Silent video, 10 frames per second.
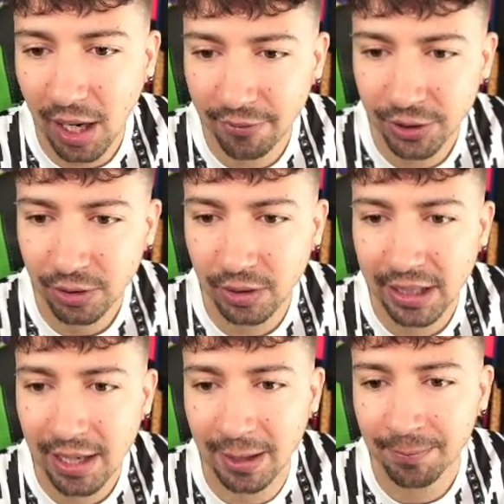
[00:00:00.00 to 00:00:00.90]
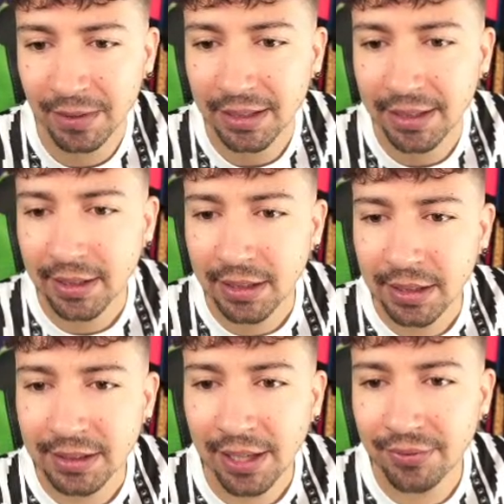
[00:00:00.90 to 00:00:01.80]
For sure, yeah, man.
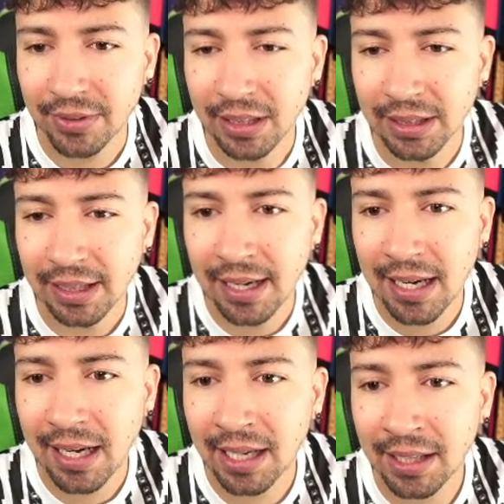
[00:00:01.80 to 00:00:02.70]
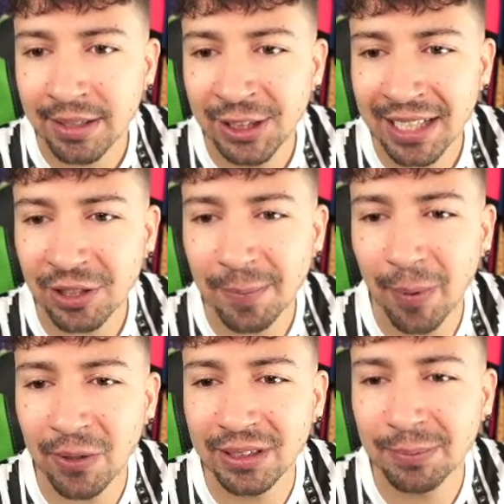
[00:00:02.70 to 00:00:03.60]
Definitely. Giandre
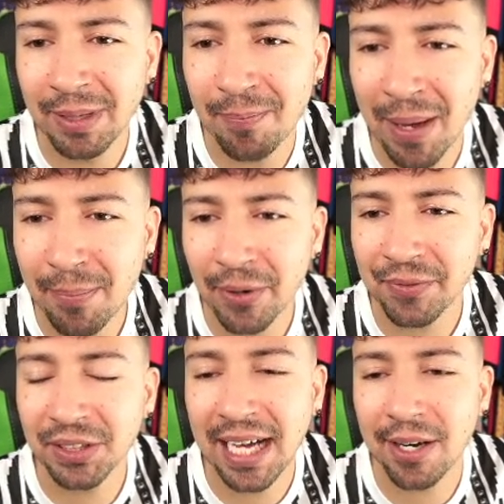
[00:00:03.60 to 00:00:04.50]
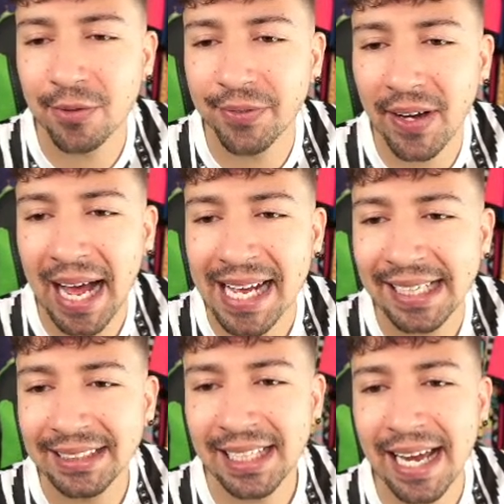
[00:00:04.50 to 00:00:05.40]
Boats has been a member of the channel for
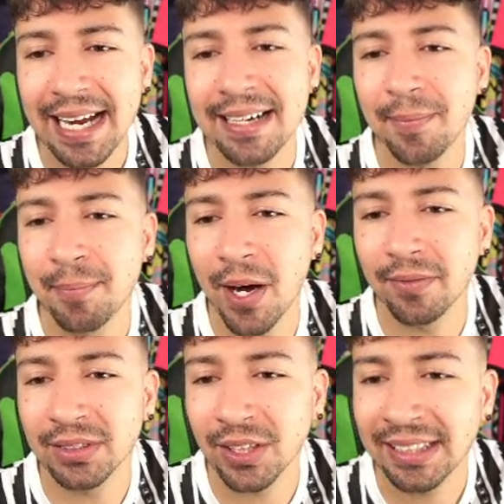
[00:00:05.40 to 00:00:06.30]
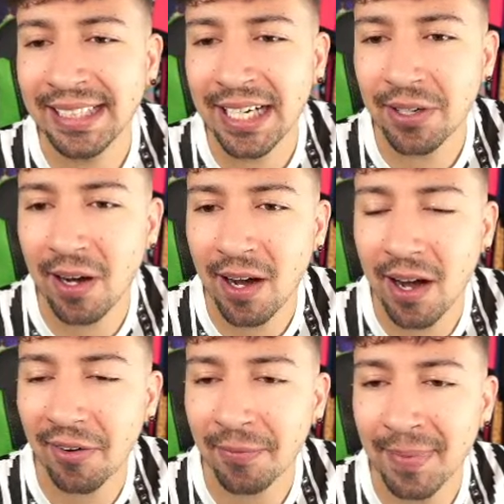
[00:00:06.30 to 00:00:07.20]
18 months, so a year and a
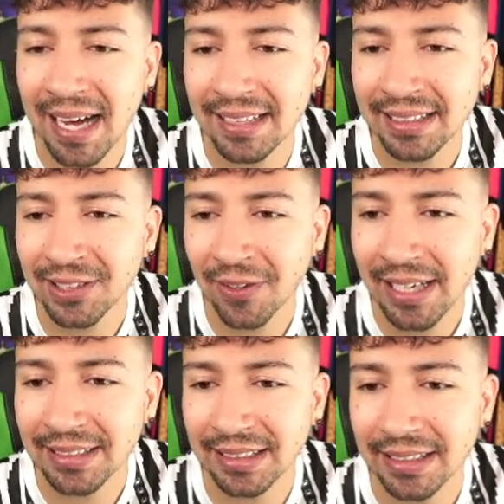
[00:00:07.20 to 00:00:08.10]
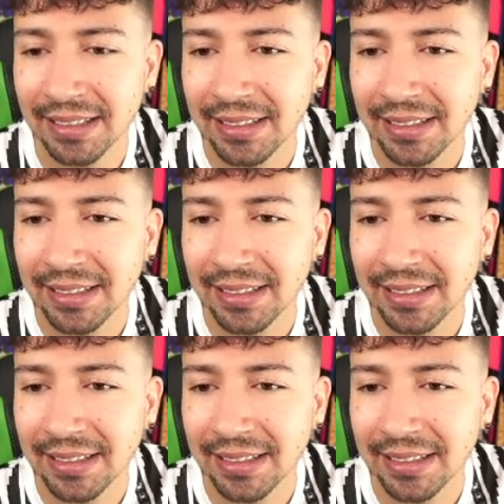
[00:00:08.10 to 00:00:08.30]
half. Man, that's crazy.